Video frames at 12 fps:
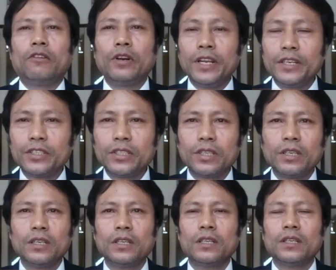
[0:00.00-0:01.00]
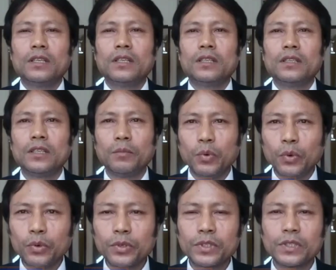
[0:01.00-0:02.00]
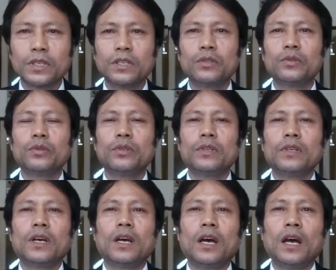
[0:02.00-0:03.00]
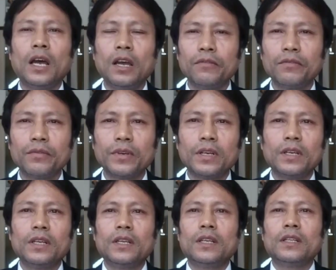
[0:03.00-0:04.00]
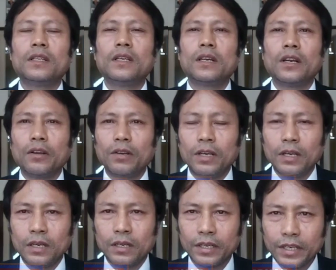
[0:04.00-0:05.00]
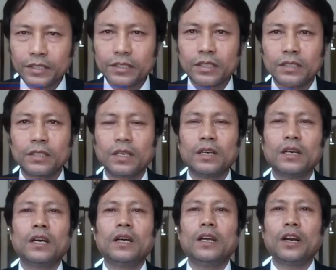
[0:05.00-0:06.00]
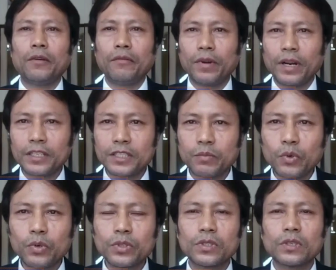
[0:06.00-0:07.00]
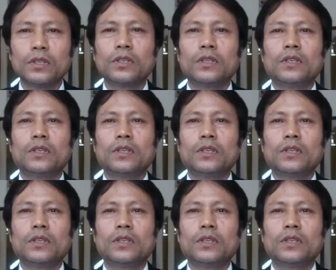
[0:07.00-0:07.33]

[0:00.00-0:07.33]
read the books, to have read the reference books,